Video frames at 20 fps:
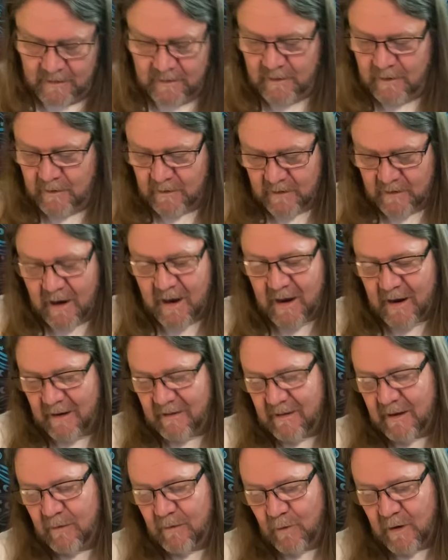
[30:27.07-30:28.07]
Look, I,
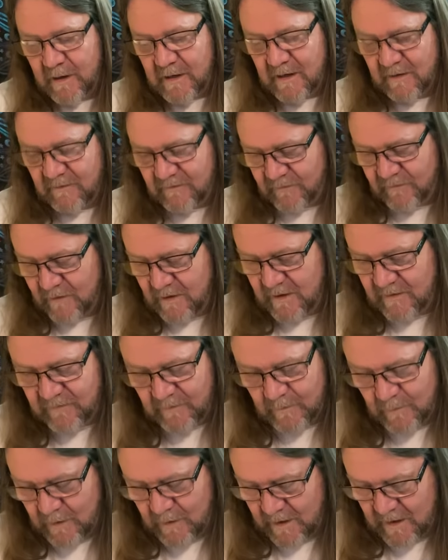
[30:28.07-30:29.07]
they want to get free
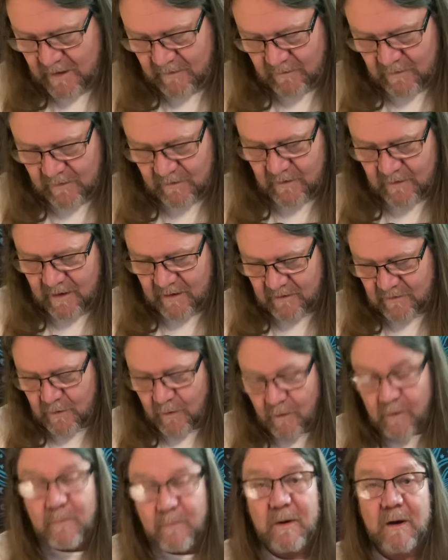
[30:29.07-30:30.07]
from whatever that
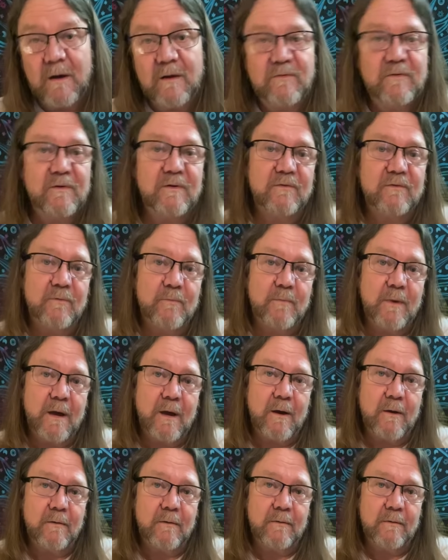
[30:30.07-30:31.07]
codependency is
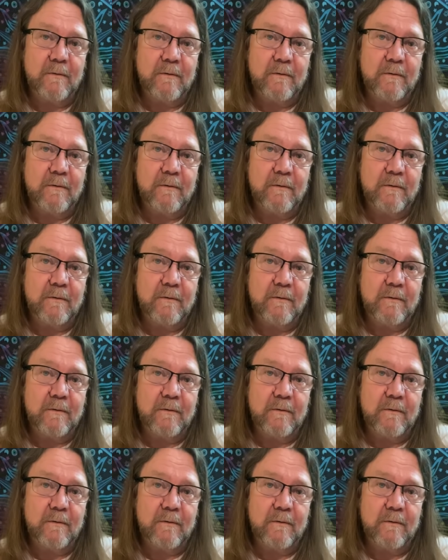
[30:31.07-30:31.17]
about.